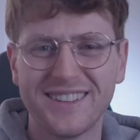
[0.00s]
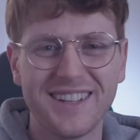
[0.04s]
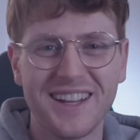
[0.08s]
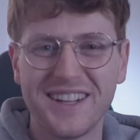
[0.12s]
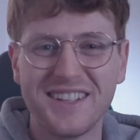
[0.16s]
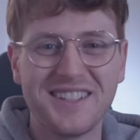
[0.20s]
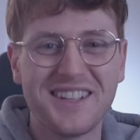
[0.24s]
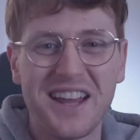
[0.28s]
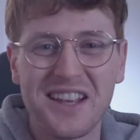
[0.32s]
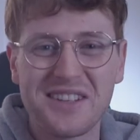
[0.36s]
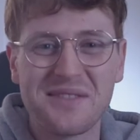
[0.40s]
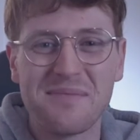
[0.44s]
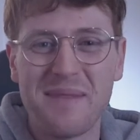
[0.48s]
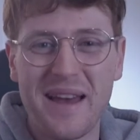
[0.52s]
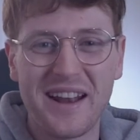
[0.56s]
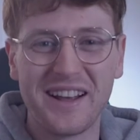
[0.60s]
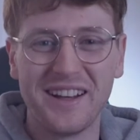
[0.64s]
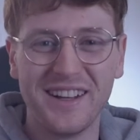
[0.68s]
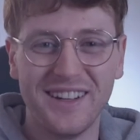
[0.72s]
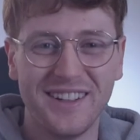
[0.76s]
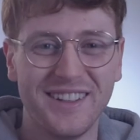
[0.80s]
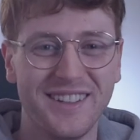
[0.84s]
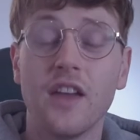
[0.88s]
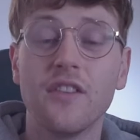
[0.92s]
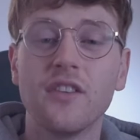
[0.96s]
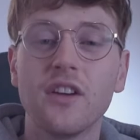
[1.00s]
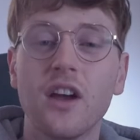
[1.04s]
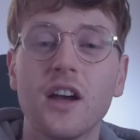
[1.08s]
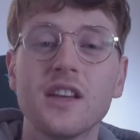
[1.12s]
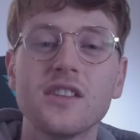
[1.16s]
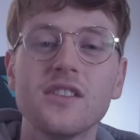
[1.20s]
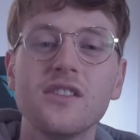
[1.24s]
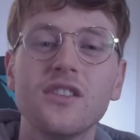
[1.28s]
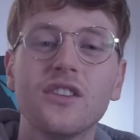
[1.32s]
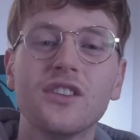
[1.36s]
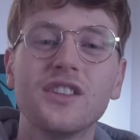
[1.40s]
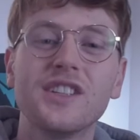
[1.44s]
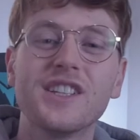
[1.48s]
It doesn't matter. If you guys
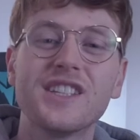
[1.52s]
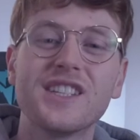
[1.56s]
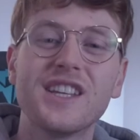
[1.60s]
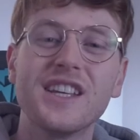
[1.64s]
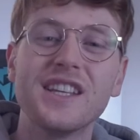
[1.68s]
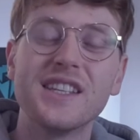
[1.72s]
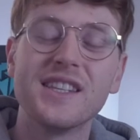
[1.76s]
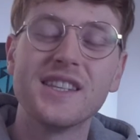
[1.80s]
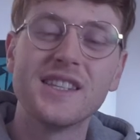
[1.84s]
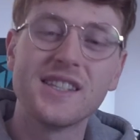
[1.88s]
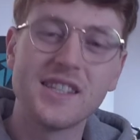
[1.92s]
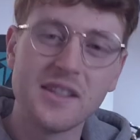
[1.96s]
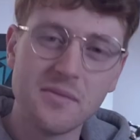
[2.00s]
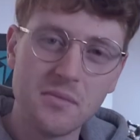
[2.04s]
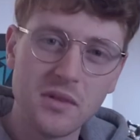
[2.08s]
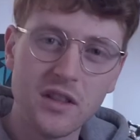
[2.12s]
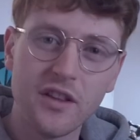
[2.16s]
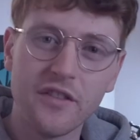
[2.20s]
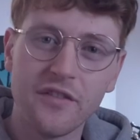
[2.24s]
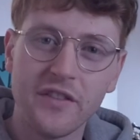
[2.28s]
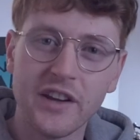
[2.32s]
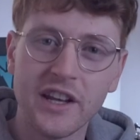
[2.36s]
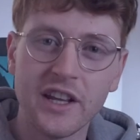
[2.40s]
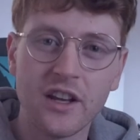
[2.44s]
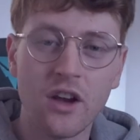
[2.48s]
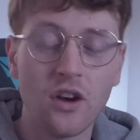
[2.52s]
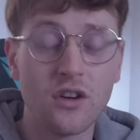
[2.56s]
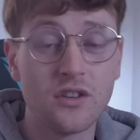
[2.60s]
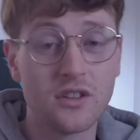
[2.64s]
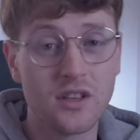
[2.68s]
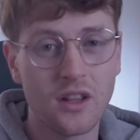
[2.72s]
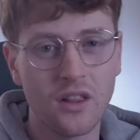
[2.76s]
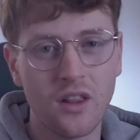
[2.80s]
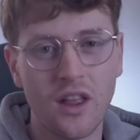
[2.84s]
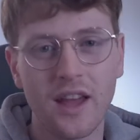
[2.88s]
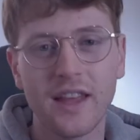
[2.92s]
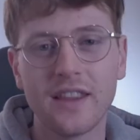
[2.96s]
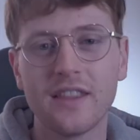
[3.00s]
are looking to see similar
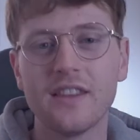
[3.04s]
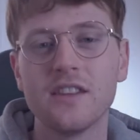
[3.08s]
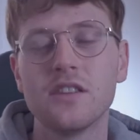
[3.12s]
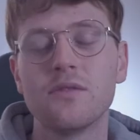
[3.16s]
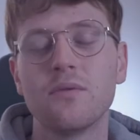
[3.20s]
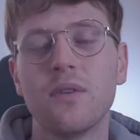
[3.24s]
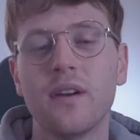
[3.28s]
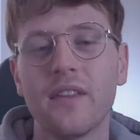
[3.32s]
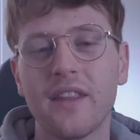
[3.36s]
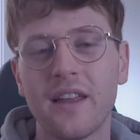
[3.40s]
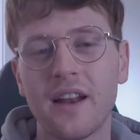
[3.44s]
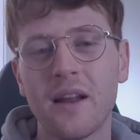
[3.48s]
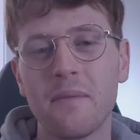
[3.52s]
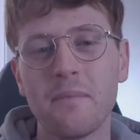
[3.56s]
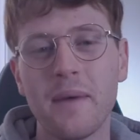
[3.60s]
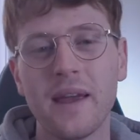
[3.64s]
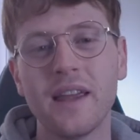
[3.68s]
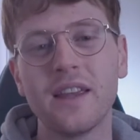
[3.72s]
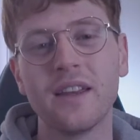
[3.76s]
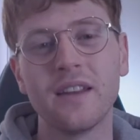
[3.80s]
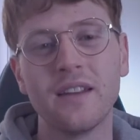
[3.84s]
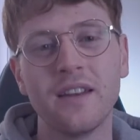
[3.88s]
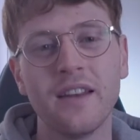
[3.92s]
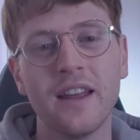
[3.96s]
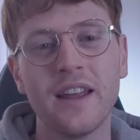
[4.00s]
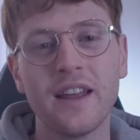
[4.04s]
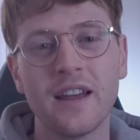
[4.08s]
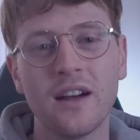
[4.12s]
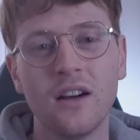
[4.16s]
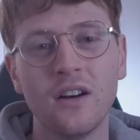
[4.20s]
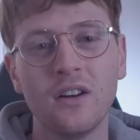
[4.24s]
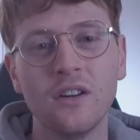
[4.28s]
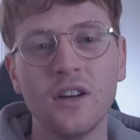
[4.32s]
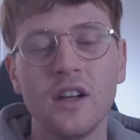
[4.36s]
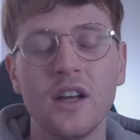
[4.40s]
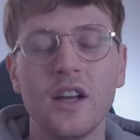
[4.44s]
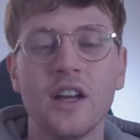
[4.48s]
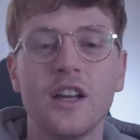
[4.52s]
videos like this one that I'm making now,
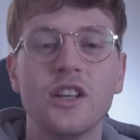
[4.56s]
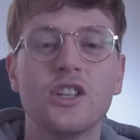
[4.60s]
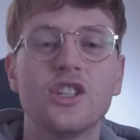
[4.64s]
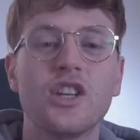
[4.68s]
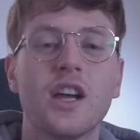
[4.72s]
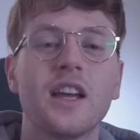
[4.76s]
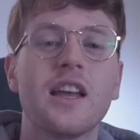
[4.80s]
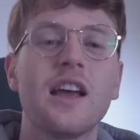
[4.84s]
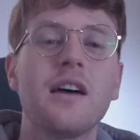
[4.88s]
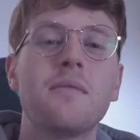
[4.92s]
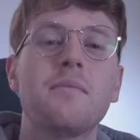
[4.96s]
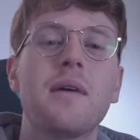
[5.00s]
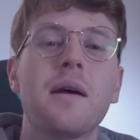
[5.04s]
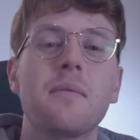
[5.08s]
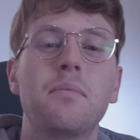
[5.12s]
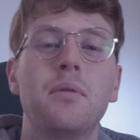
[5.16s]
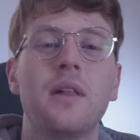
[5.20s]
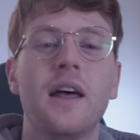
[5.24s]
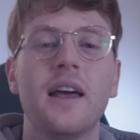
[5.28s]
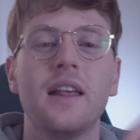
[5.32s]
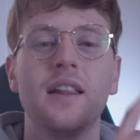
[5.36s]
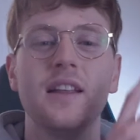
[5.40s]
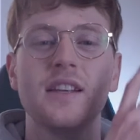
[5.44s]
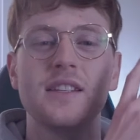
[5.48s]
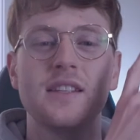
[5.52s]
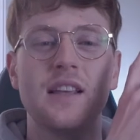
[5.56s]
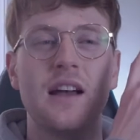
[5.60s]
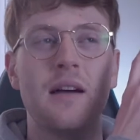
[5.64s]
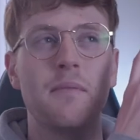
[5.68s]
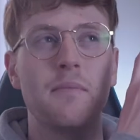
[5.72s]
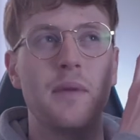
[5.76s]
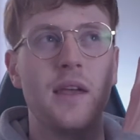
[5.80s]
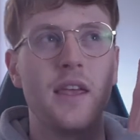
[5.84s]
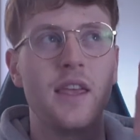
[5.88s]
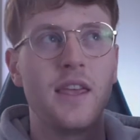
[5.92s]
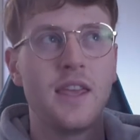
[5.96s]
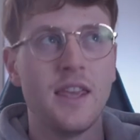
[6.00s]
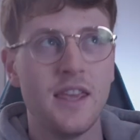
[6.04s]
check out my playlist up
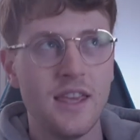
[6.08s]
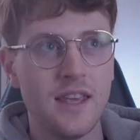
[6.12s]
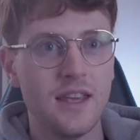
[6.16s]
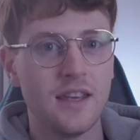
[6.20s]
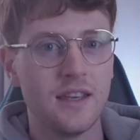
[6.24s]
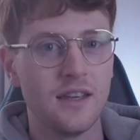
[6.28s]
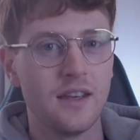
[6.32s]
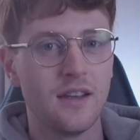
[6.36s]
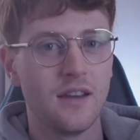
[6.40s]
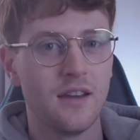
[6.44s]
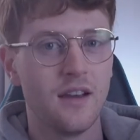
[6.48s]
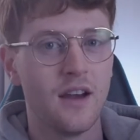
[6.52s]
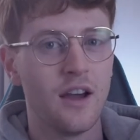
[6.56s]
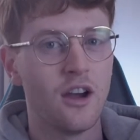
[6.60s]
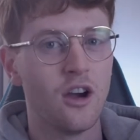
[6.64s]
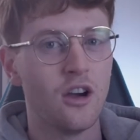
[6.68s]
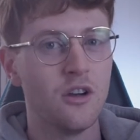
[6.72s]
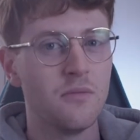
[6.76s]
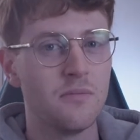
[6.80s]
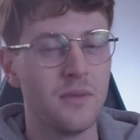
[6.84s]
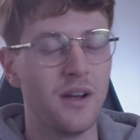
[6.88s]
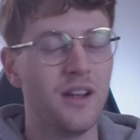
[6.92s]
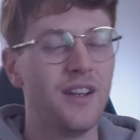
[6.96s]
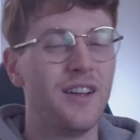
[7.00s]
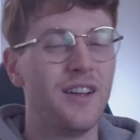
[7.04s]
here, I hope,